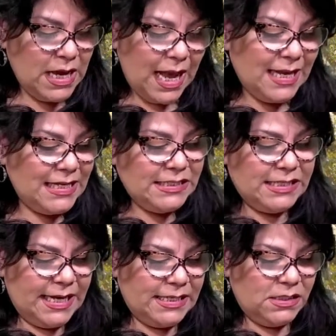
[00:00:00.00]
And it
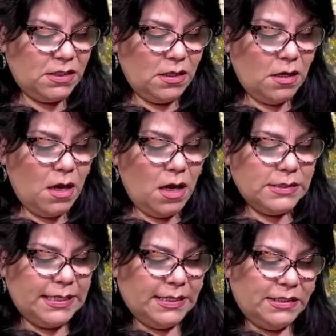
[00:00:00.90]
says,
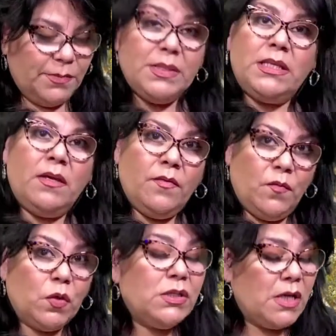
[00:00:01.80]
2 Timothy
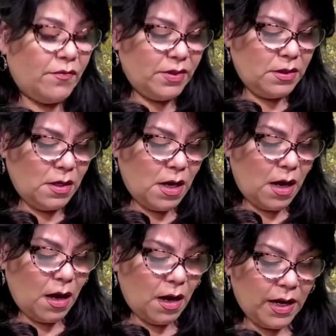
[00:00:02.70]
4 7,
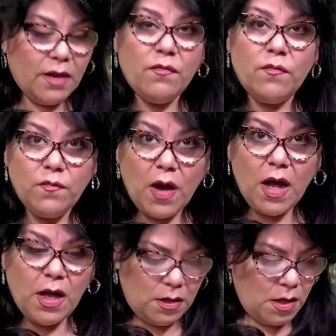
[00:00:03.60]
I have
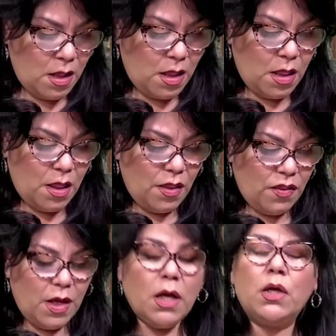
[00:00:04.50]
fought
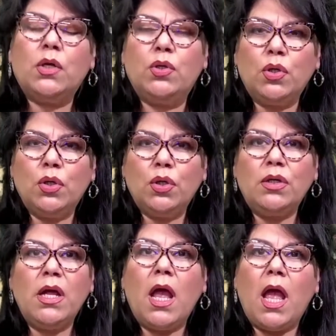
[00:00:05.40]
the
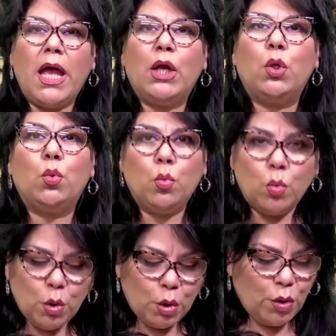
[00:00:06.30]
good and
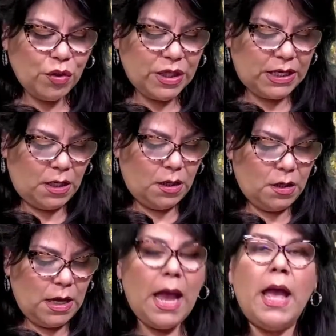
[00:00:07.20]
worthy
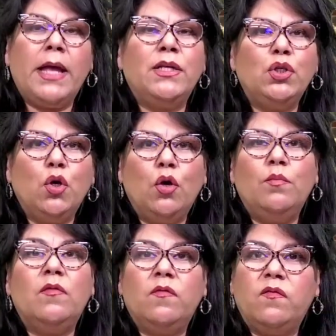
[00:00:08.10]
and
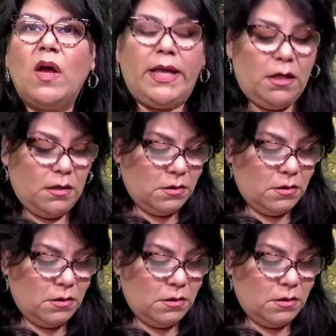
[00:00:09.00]
noble fight.